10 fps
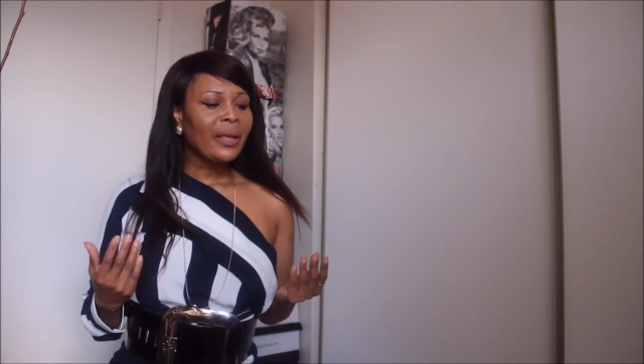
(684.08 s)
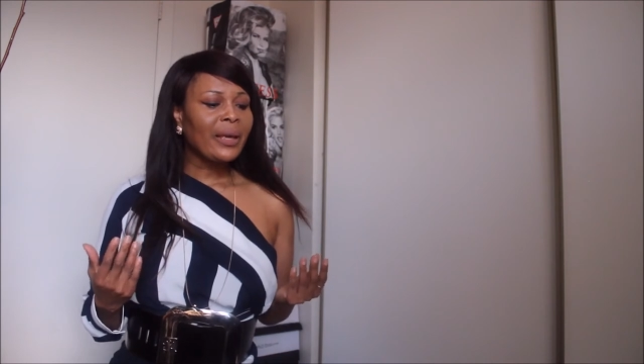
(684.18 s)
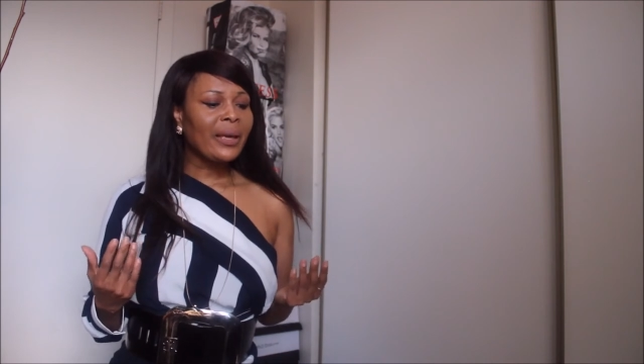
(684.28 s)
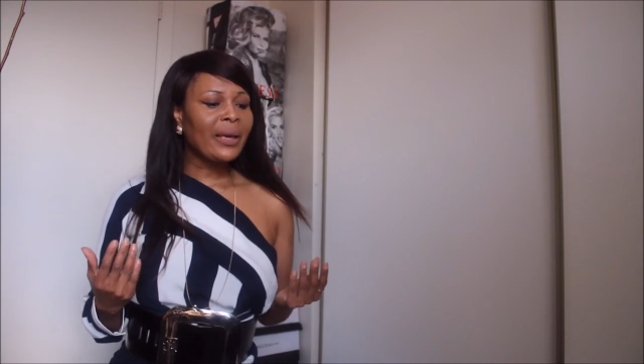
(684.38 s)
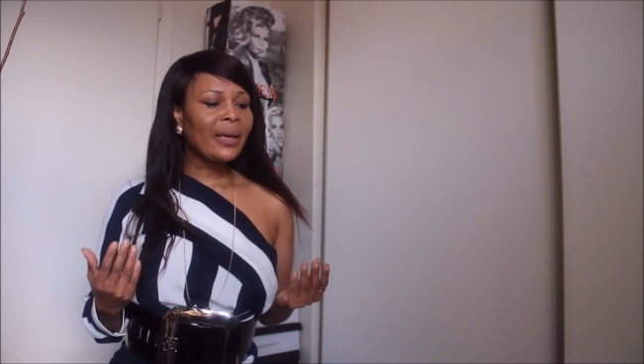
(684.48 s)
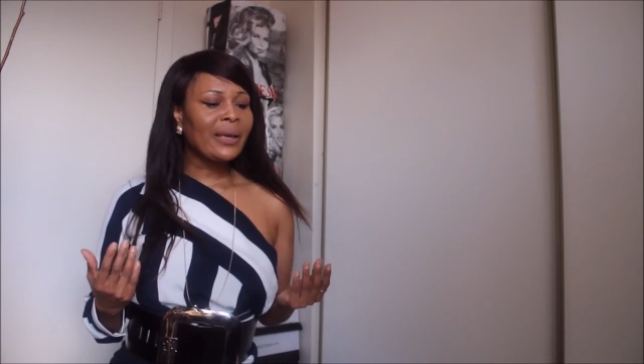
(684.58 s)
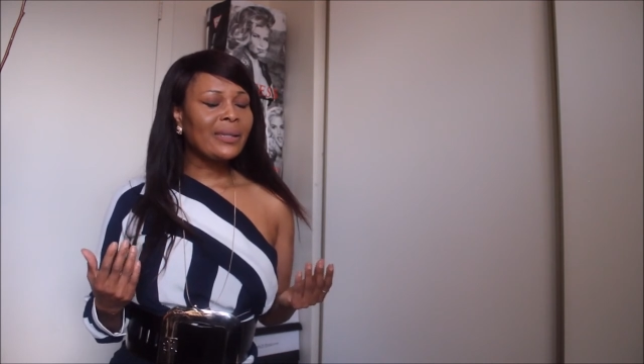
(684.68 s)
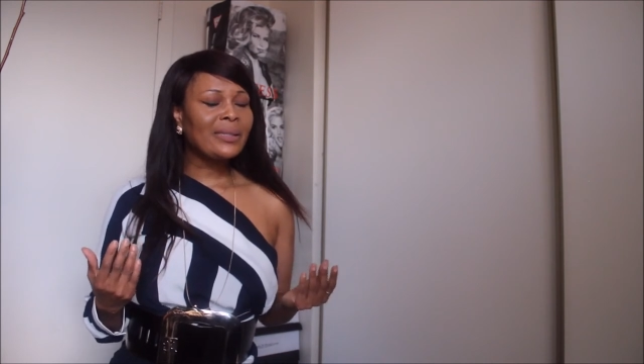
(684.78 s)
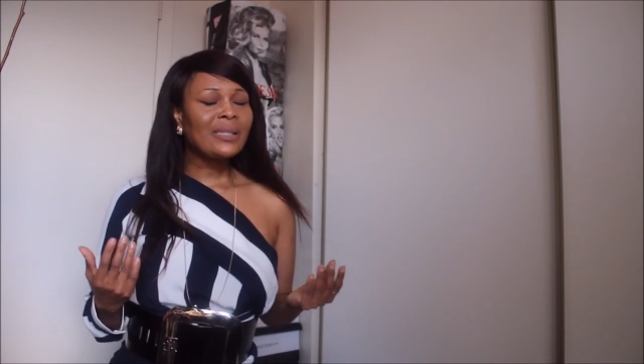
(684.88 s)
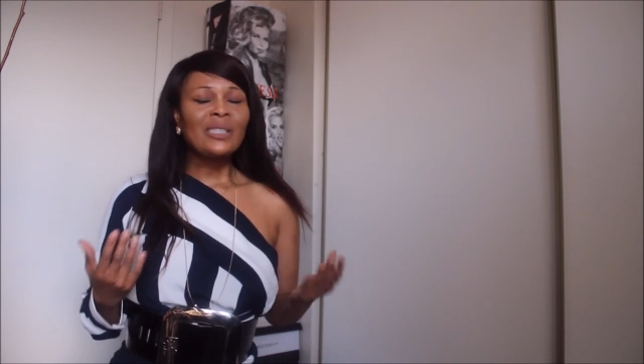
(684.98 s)

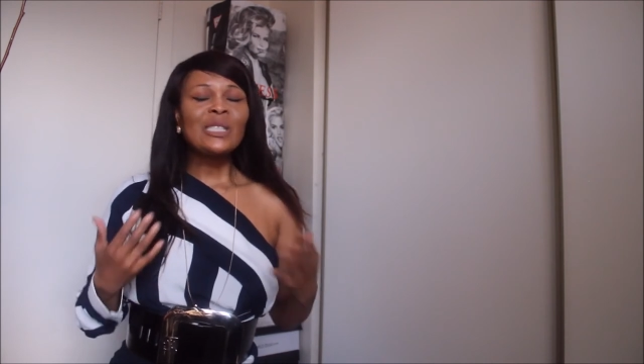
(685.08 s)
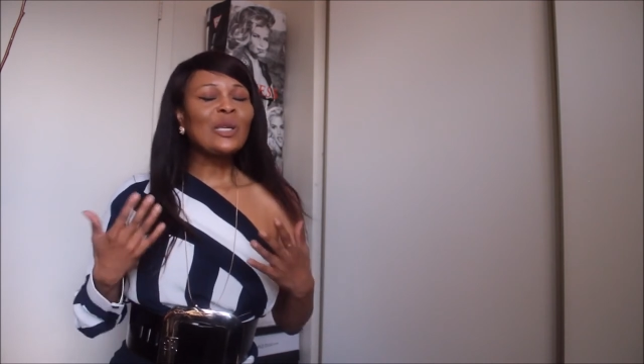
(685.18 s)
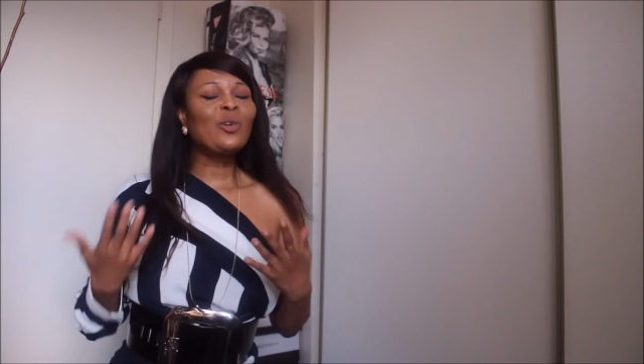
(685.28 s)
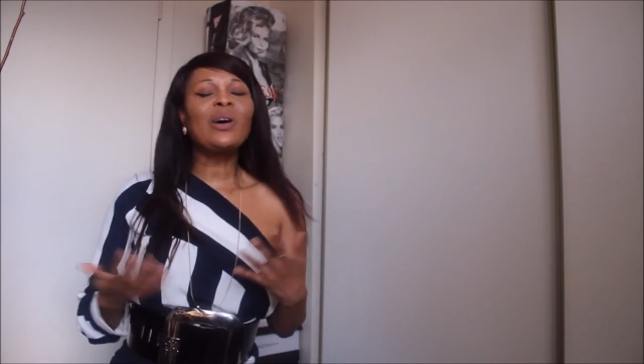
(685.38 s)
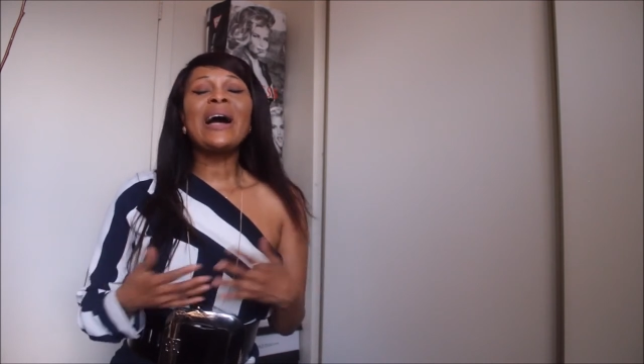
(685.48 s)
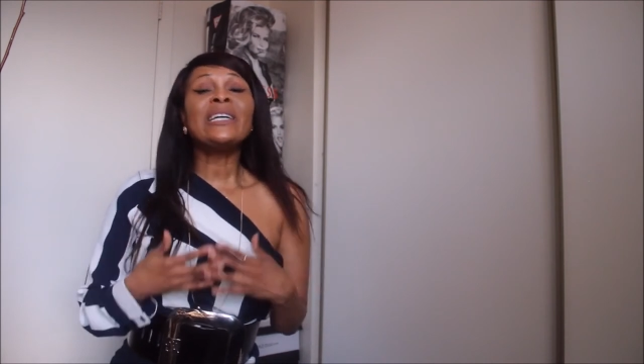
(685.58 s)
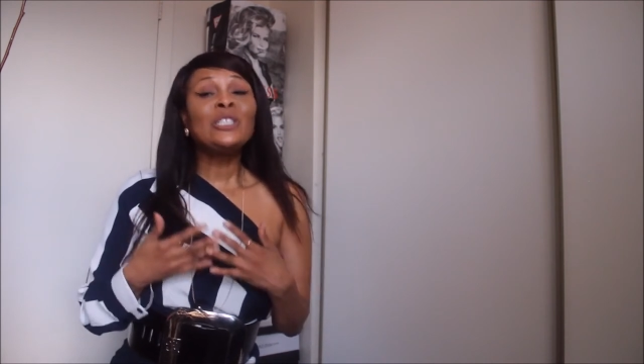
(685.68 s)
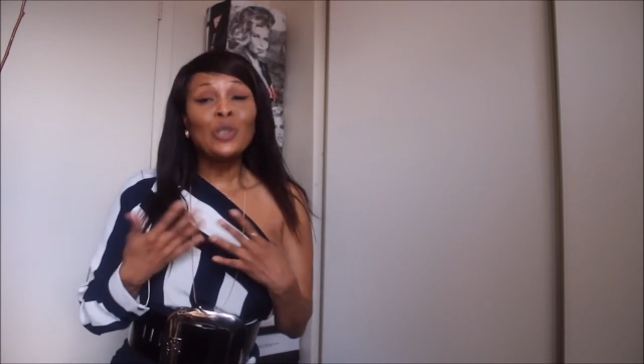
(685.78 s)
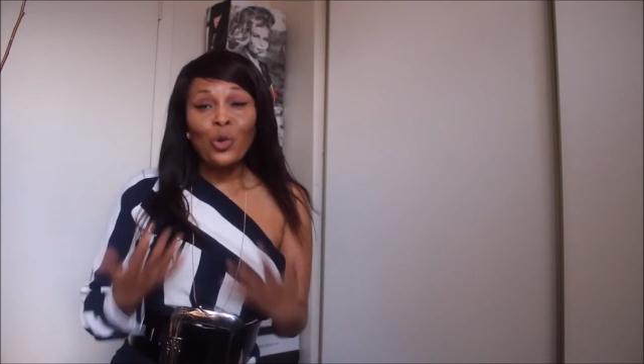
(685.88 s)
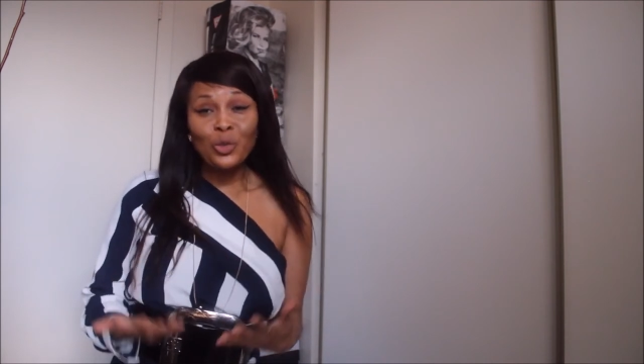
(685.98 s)
and so I
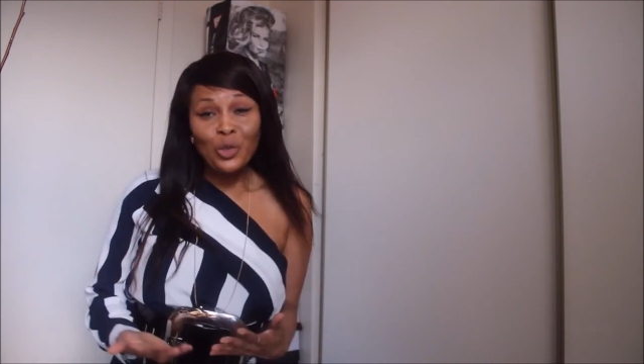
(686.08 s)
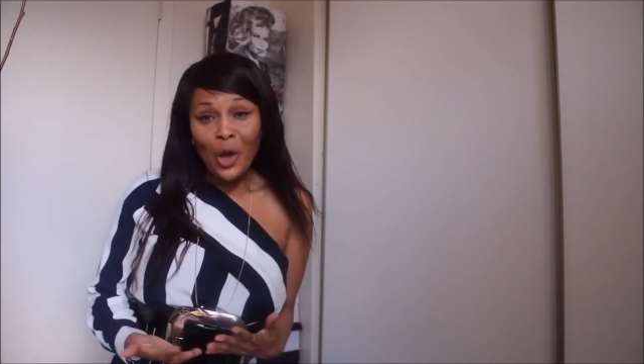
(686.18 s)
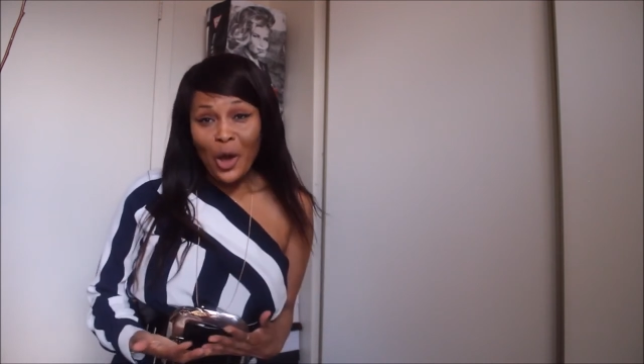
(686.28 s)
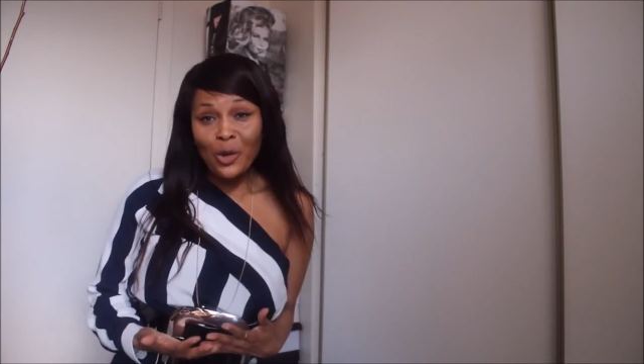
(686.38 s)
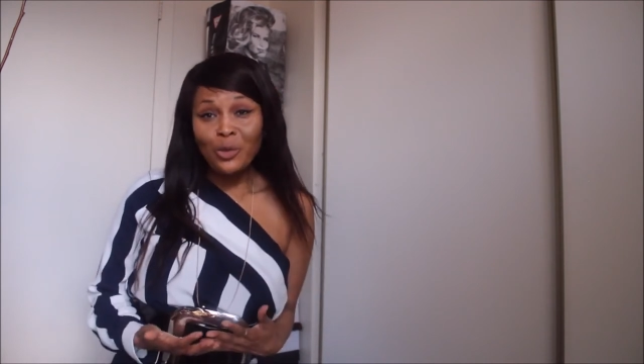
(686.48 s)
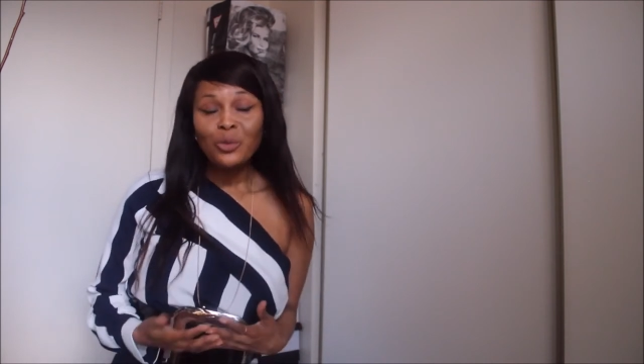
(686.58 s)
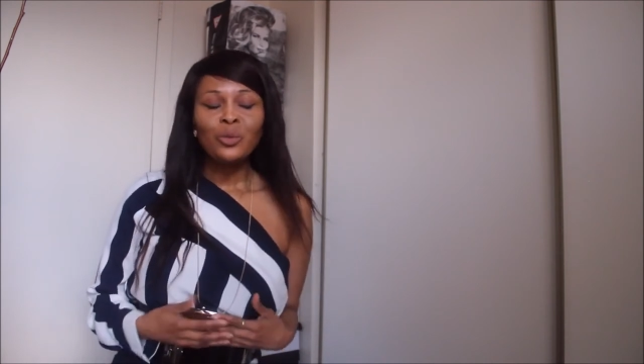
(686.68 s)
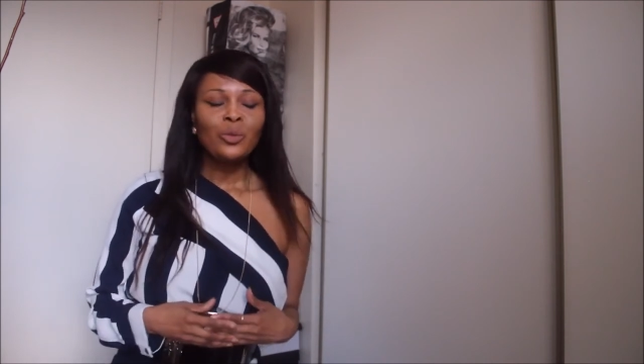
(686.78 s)
don't know